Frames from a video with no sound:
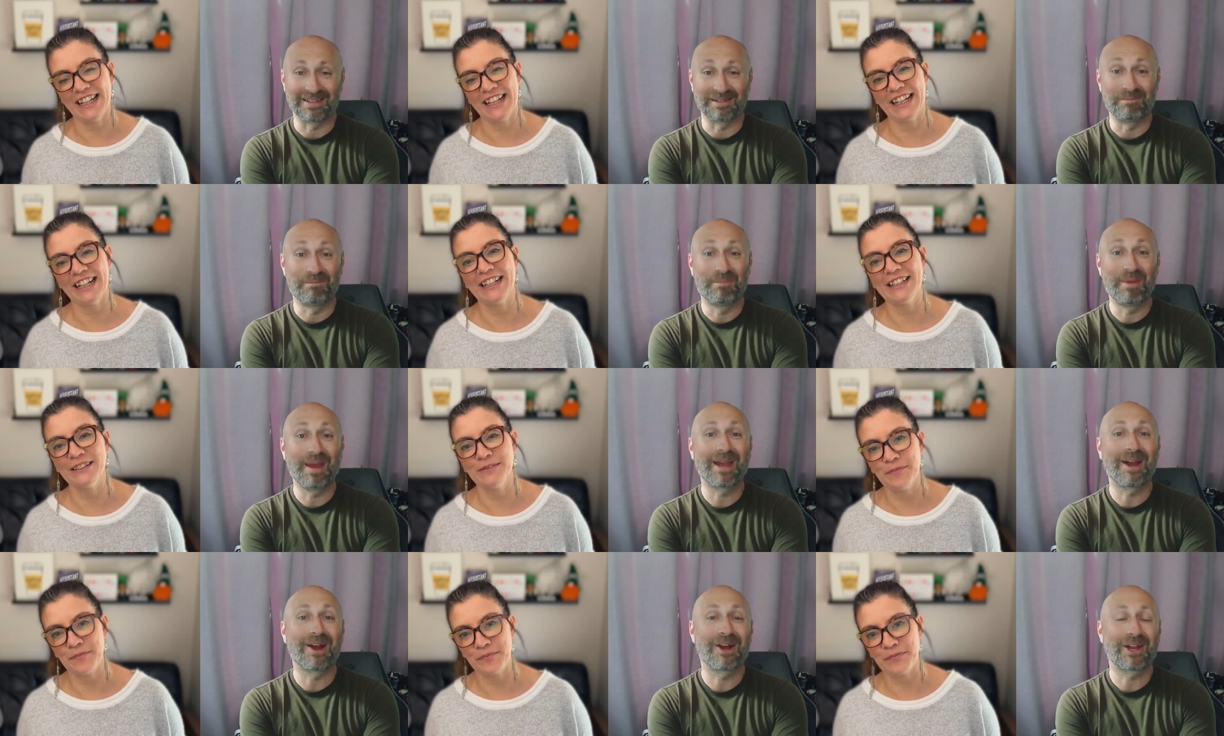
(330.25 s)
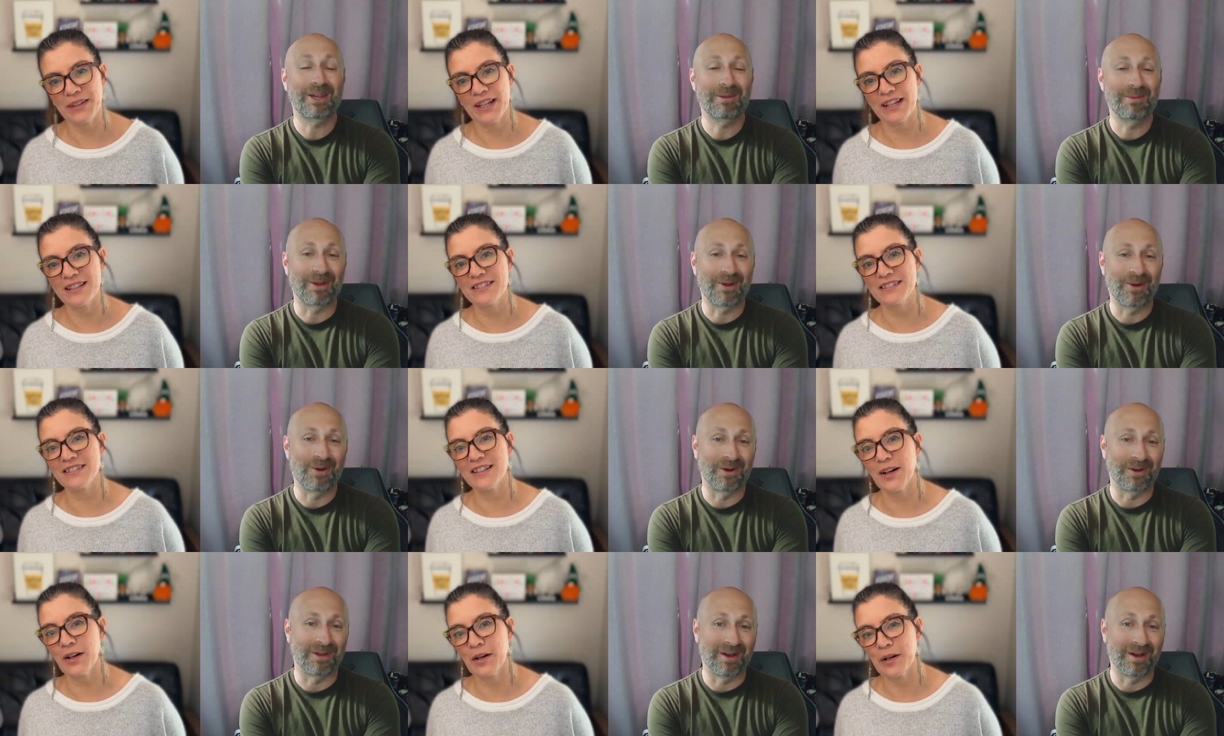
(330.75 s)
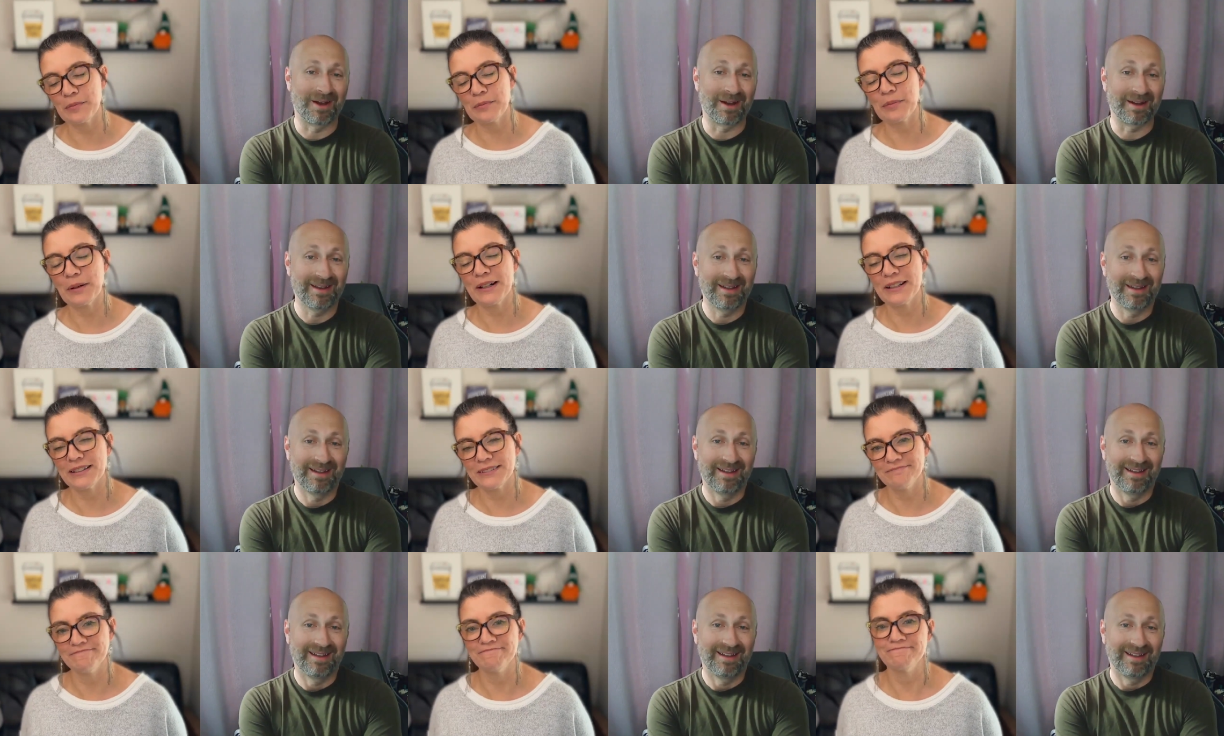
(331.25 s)
Speaker 1: yeah, this big argument going on.
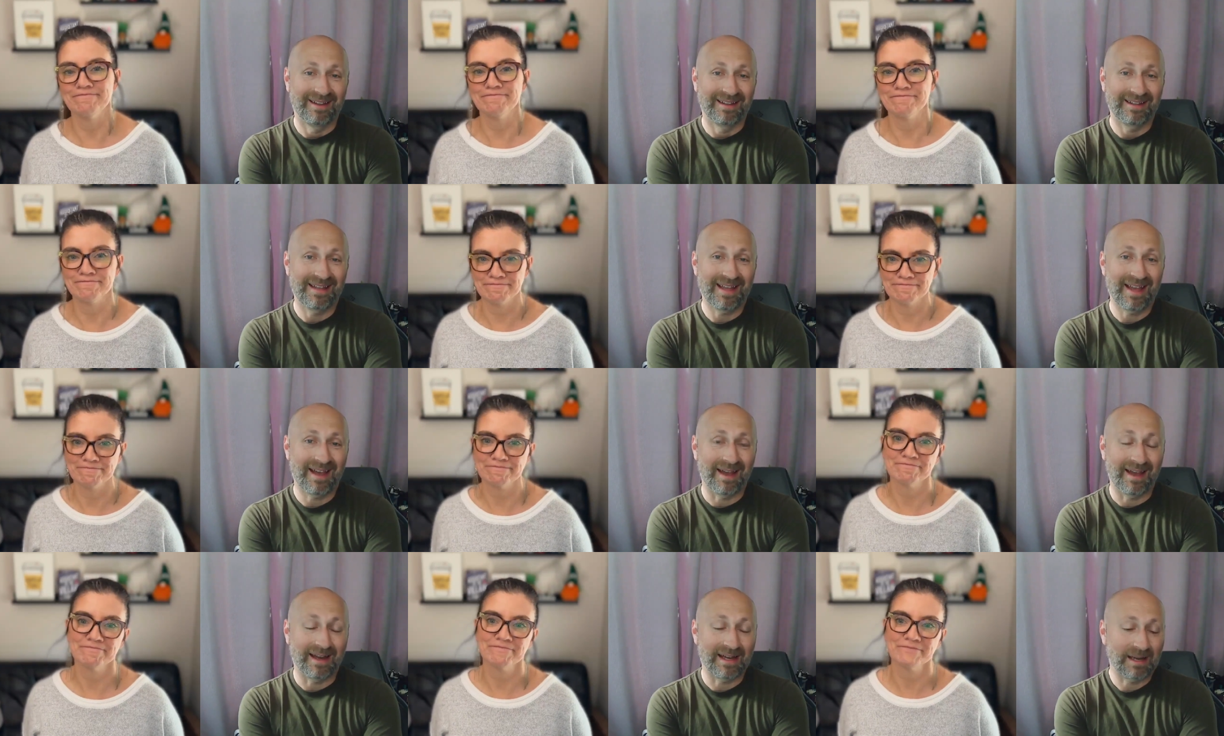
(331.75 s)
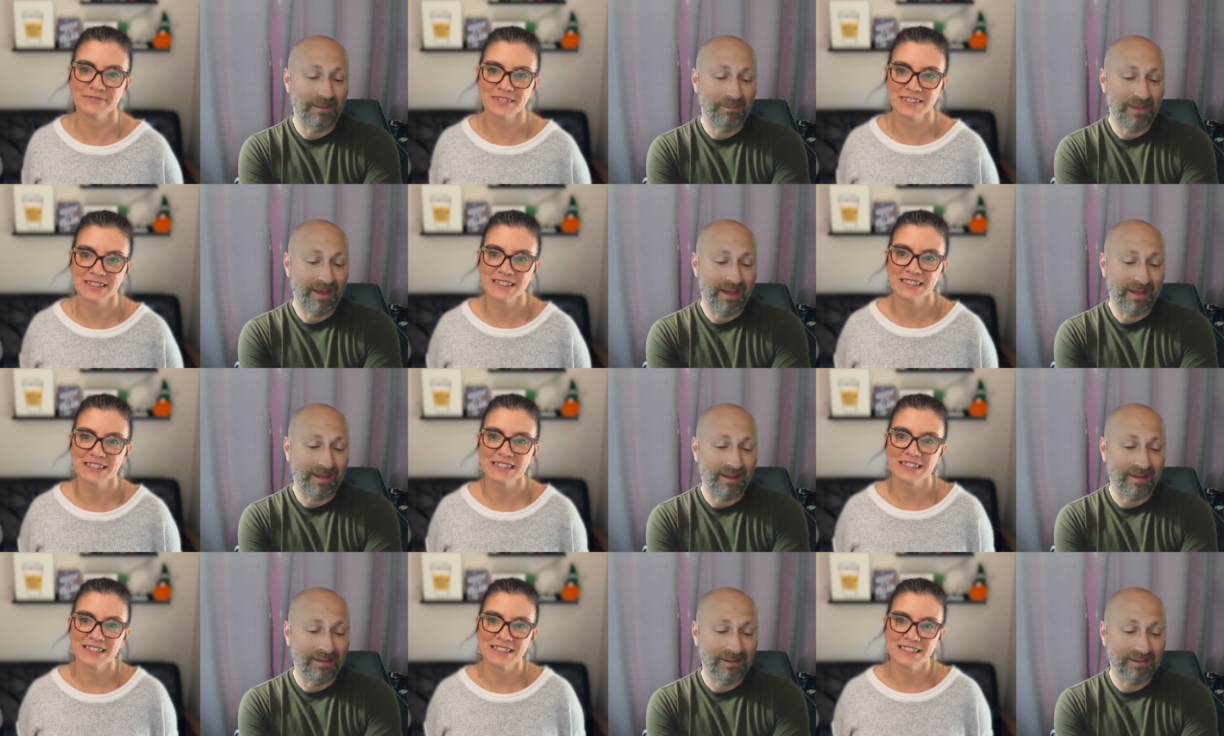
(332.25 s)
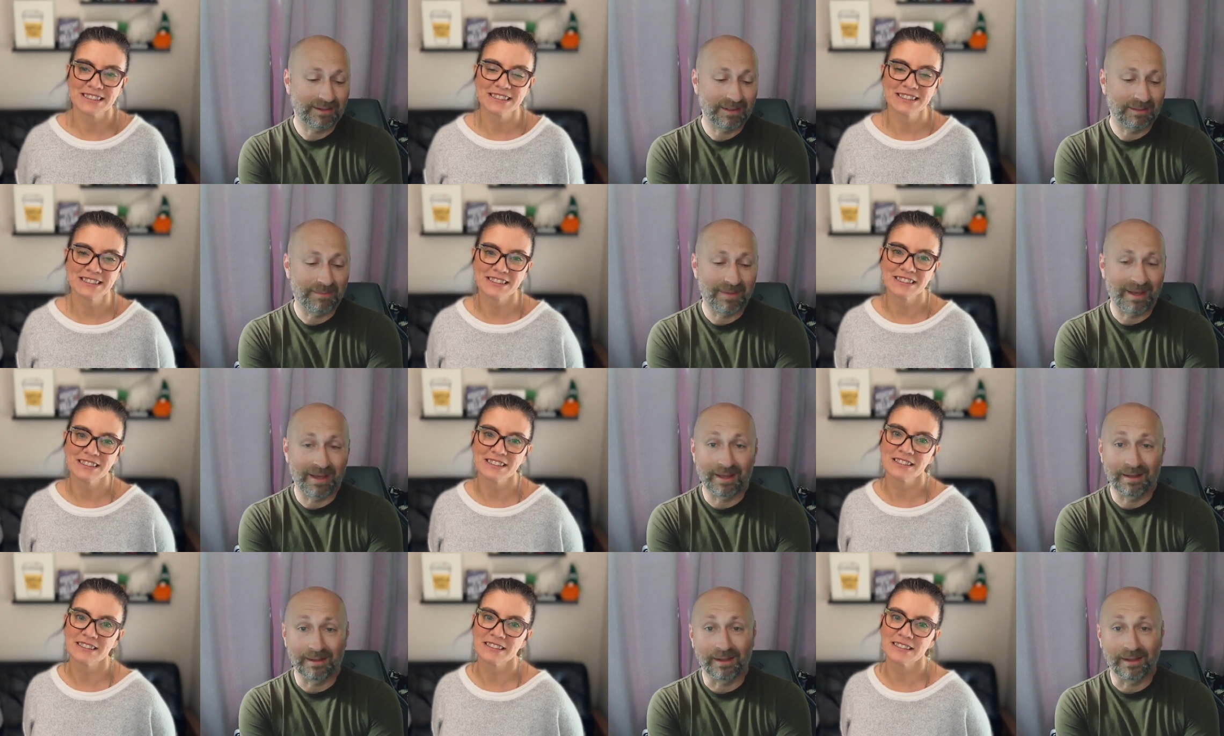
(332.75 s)
Yeah, and I'm like, listen,
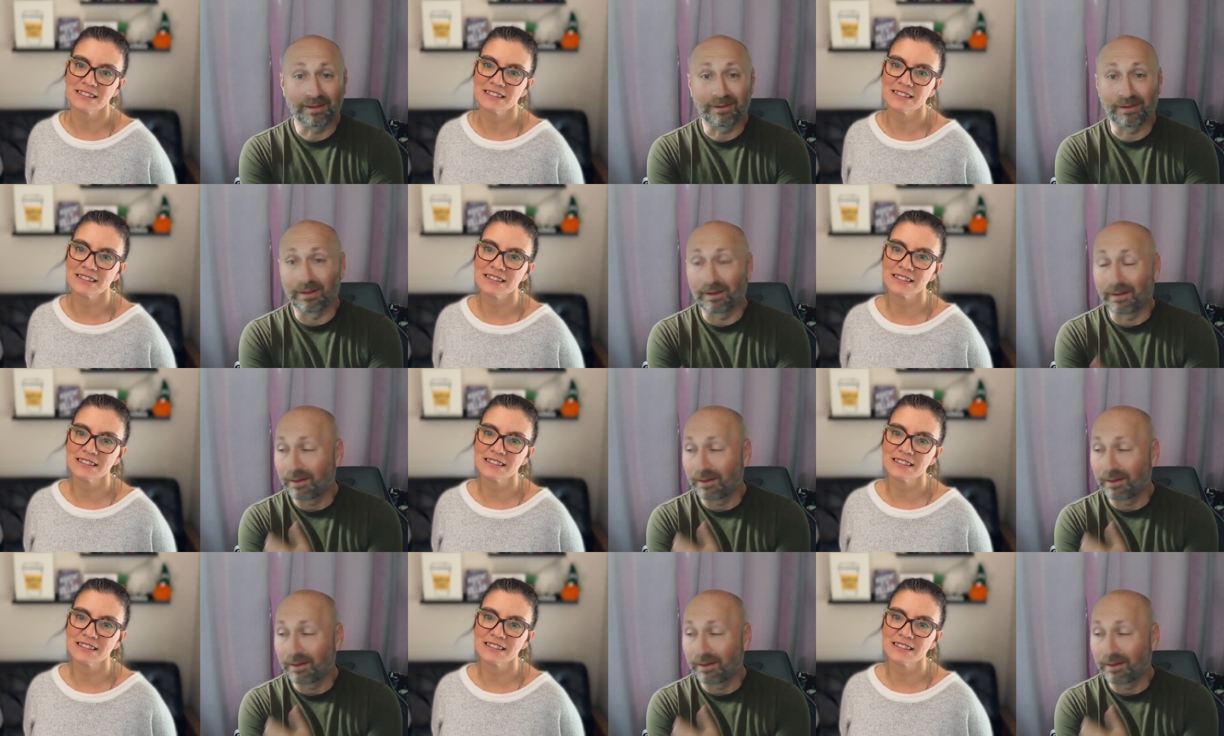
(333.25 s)
man, listen,